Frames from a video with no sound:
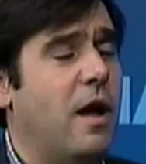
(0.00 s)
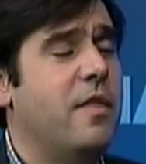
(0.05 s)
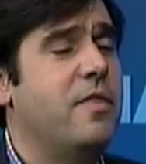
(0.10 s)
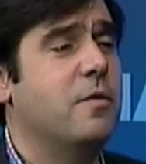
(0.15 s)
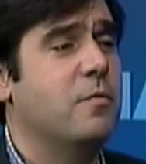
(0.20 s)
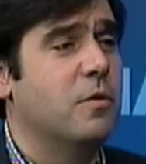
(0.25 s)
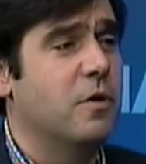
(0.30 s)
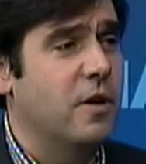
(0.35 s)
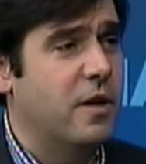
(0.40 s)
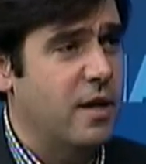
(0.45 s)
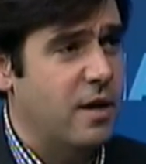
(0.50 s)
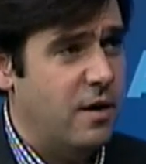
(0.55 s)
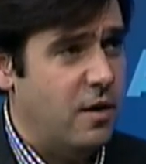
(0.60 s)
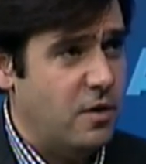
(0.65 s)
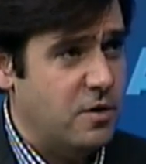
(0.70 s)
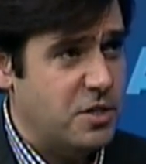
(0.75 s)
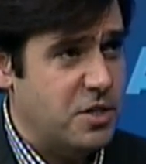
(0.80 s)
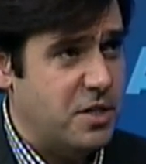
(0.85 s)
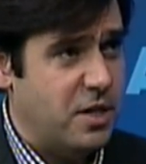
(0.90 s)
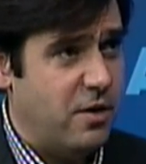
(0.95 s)
I think we're looking at
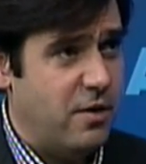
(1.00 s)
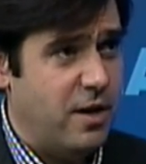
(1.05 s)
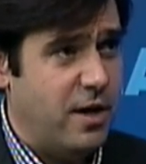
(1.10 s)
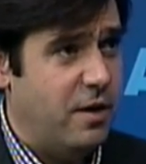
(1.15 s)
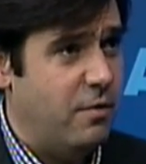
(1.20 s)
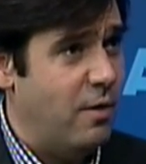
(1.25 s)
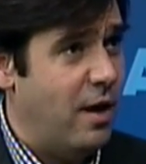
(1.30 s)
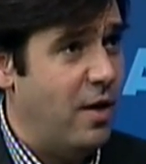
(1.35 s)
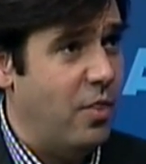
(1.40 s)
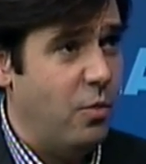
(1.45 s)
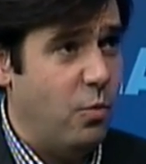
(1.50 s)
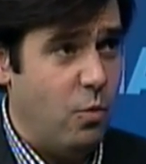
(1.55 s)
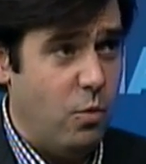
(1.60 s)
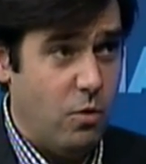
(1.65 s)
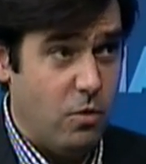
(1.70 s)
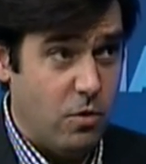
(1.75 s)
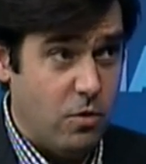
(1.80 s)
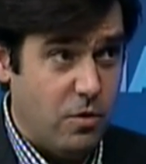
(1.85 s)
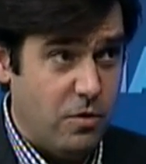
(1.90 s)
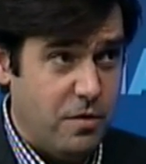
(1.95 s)
austerity around the
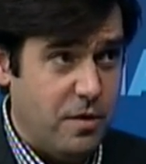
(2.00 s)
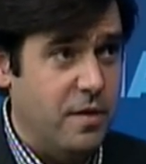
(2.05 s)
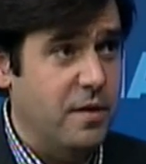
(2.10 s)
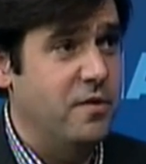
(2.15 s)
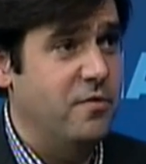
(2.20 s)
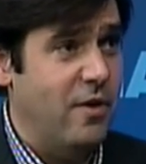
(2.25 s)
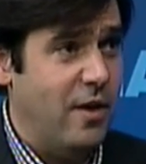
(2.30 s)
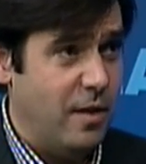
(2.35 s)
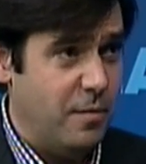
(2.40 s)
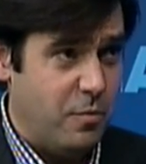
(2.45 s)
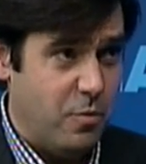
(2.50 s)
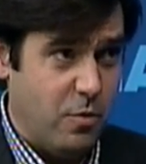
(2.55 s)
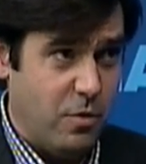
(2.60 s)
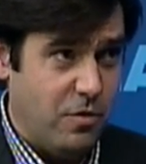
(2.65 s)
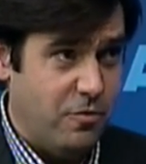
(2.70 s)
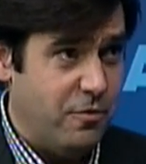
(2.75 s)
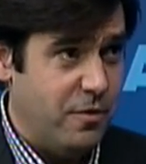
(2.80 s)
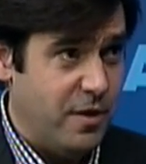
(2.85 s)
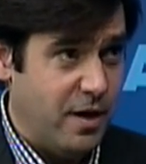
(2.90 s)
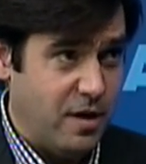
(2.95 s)
world in the developed
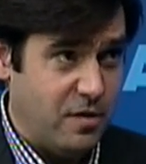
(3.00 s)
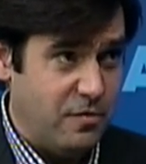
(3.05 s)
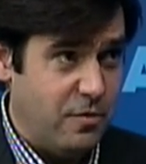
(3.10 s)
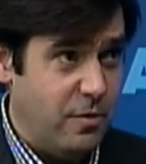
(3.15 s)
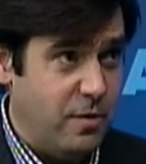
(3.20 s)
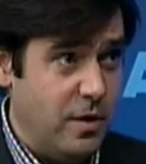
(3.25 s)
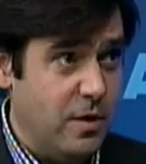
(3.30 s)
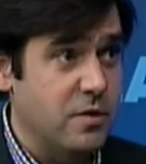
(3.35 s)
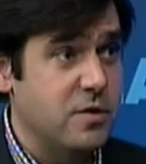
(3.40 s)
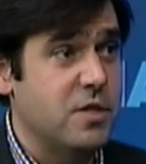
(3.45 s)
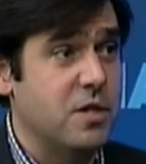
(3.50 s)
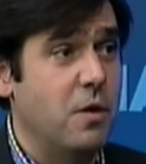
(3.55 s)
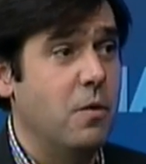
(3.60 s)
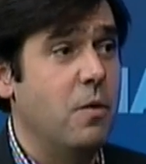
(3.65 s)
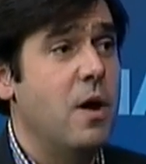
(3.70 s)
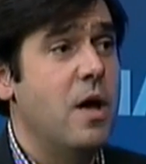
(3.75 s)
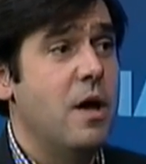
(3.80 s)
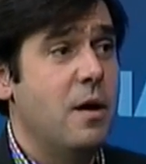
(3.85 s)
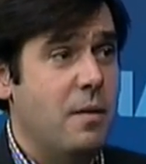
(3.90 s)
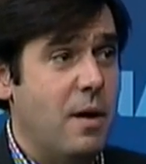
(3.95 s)
world for the next few years. So
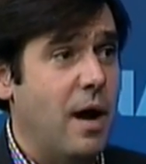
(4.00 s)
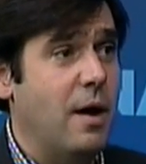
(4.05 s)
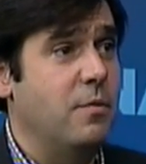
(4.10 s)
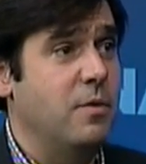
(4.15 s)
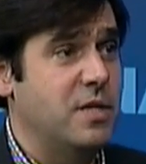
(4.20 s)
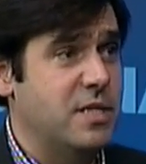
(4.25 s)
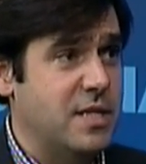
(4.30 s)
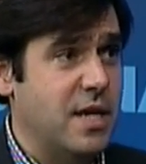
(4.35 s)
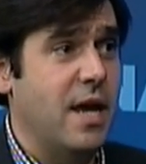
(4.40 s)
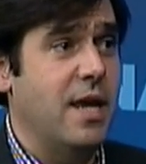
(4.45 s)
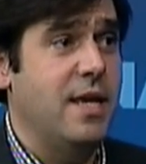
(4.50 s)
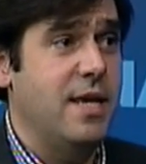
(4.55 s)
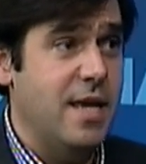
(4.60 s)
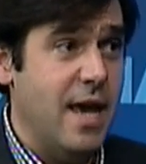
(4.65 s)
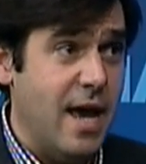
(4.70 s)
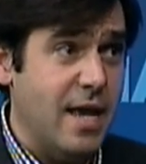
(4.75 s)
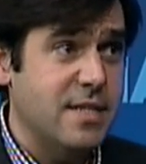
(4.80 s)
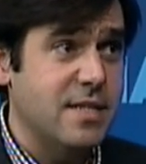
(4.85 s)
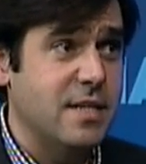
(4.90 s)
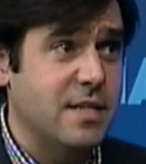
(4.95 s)
I would say
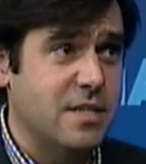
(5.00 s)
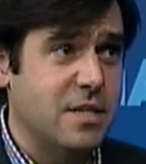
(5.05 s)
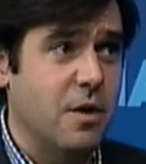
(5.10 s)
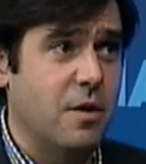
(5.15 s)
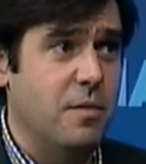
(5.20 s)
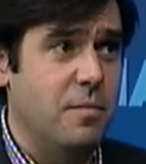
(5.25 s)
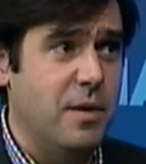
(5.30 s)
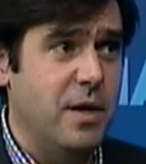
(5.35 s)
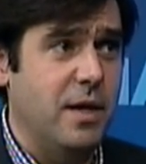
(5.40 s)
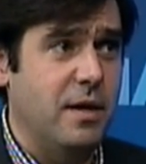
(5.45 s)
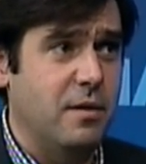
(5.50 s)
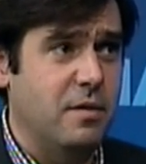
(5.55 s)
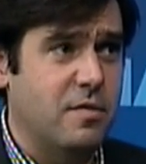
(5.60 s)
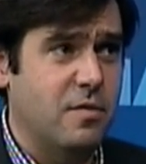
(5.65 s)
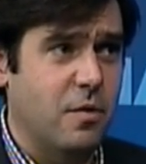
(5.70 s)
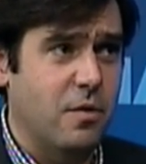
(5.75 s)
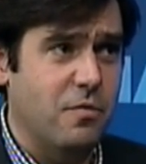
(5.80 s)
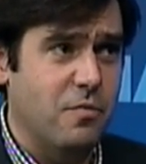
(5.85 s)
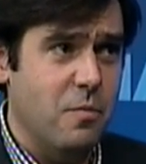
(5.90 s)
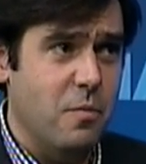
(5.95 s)
yes, it's going to be
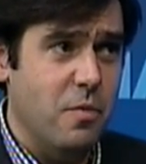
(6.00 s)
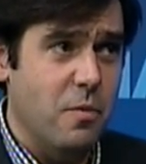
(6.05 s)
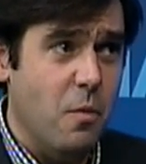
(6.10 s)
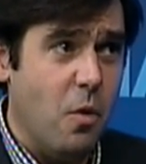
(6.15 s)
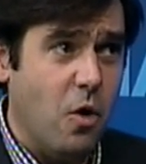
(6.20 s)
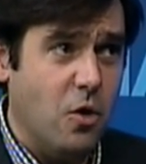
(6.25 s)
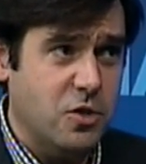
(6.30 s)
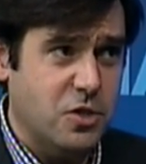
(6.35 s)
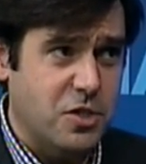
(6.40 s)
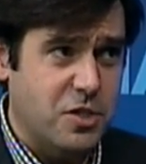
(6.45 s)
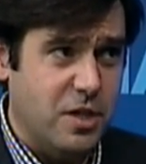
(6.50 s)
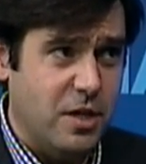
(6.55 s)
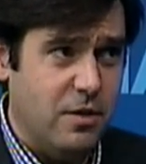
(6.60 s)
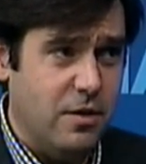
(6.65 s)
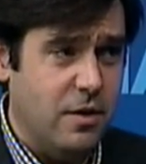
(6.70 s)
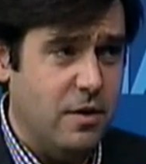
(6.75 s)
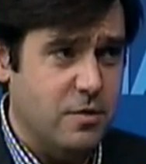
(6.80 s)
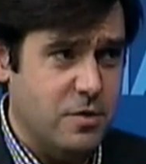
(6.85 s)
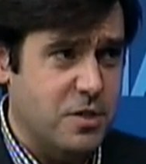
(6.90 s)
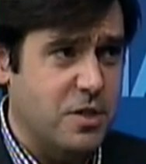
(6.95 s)
sort of
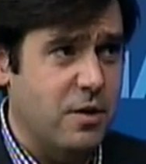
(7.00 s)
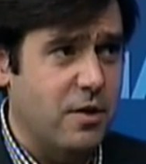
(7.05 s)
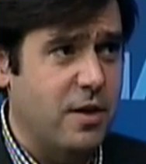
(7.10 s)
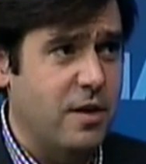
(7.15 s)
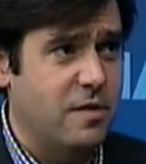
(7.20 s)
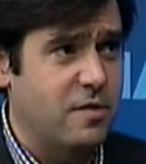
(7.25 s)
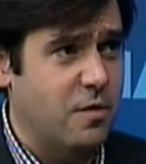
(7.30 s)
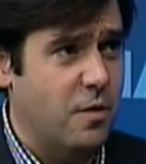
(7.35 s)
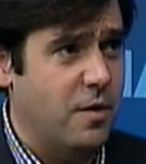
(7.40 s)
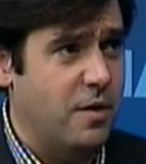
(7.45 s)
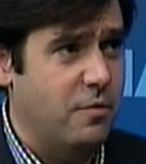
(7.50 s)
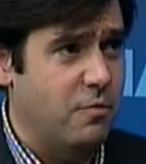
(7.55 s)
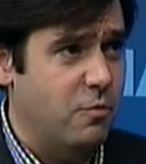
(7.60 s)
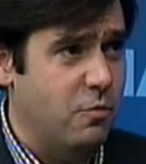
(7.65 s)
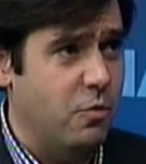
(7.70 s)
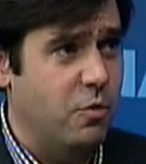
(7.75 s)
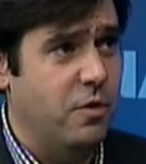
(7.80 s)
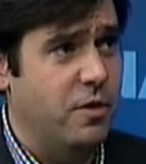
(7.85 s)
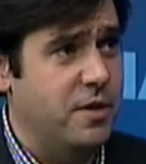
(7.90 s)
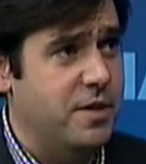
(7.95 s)
austere. Austerity is going to
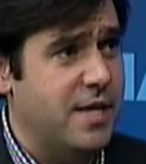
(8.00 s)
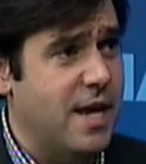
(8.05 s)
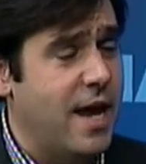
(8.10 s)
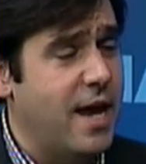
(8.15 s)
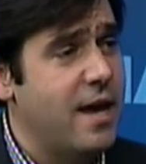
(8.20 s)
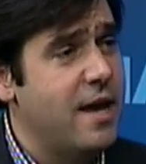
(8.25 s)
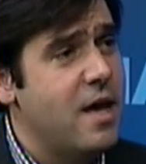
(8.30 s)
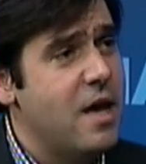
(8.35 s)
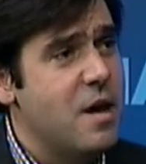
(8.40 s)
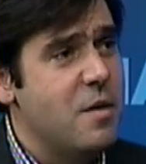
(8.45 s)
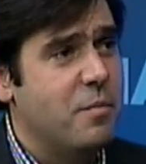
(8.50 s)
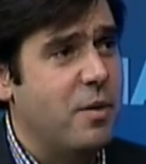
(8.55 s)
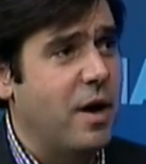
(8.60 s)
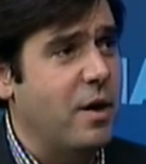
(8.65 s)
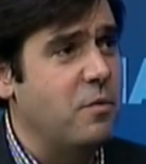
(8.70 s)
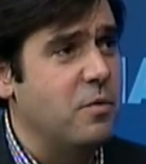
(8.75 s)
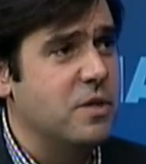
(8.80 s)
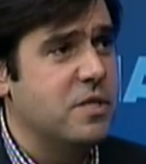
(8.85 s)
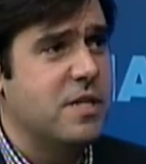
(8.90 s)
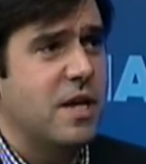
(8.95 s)
rule the day, but I
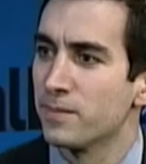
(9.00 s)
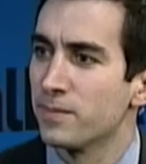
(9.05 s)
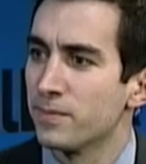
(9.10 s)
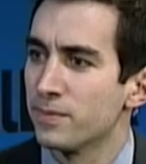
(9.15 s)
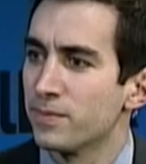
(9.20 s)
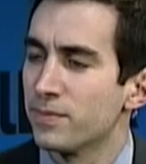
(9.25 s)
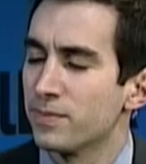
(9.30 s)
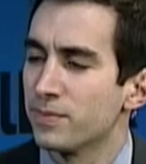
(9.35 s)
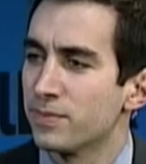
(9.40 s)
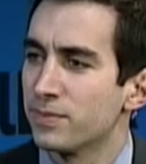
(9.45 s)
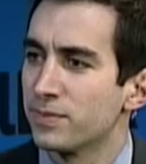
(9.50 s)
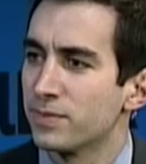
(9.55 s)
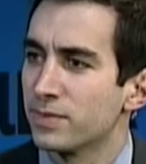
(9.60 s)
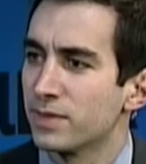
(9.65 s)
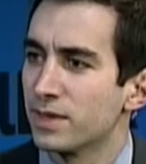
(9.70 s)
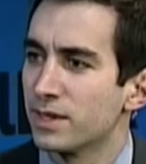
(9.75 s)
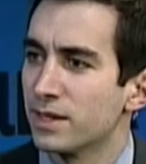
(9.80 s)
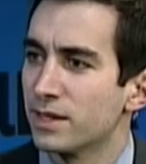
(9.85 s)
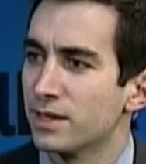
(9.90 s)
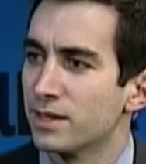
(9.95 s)
will say Goldman
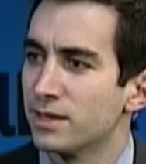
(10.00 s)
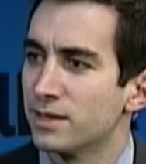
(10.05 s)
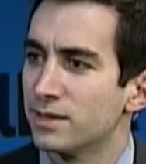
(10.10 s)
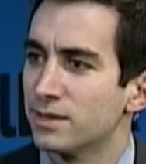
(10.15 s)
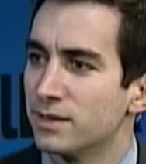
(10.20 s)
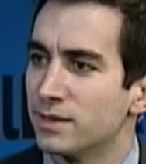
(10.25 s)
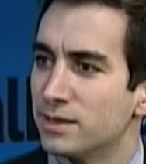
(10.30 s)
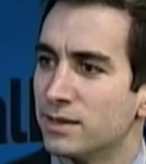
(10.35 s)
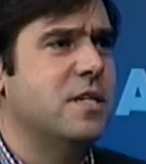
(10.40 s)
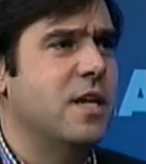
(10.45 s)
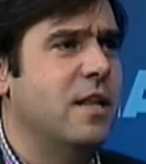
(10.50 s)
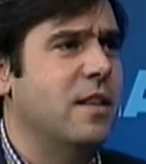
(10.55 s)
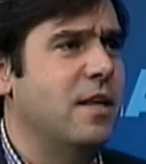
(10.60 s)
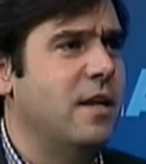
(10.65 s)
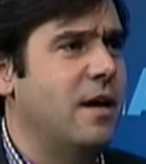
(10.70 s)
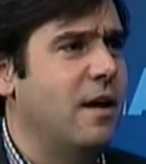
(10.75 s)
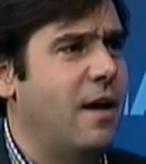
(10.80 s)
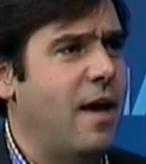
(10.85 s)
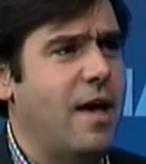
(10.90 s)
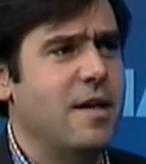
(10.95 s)
Sachs or Morgan
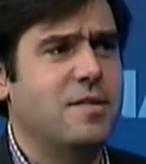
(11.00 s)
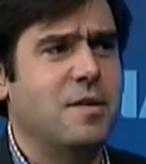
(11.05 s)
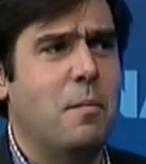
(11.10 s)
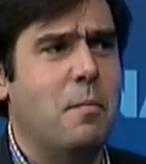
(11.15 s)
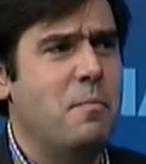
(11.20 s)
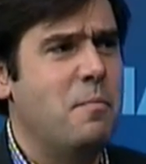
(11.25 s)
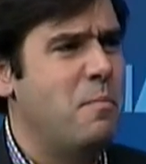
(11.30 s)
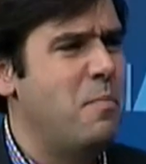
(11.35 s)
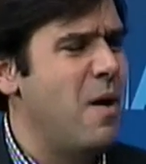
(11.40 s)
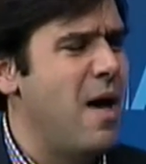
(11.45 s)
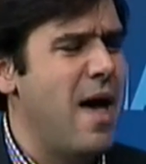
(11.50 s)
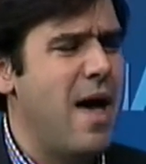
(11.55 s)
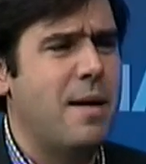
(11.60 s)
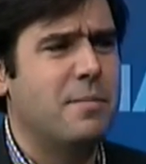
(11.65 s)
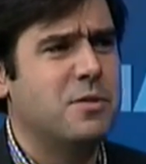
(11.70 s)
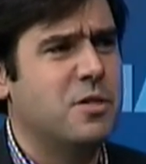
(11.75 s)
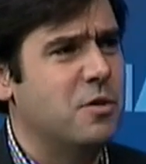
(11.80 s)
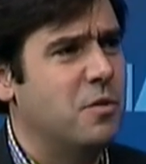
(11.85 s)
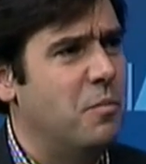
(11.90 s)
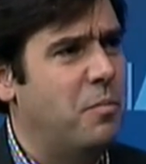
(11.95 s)
Stanley has an
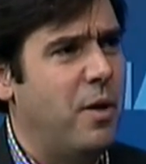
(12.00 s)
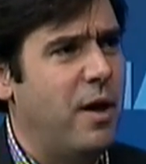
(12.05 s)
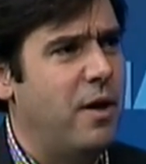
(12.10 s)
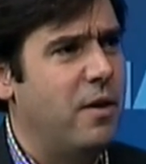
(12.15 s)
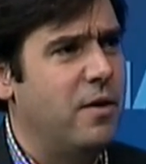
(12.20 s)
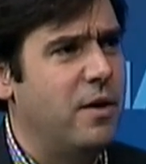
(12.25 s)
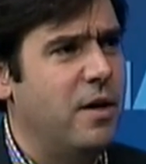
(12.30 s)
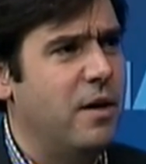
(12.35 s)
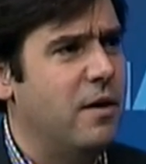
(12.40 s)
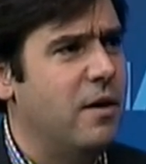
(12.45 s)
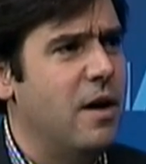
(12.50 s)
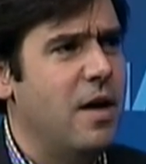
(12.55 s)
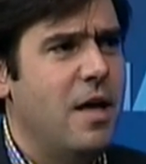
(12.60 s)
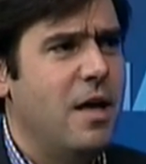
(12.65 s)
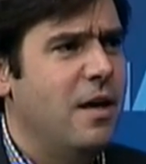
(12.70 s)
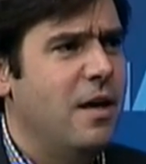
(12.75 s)
absolute banner year.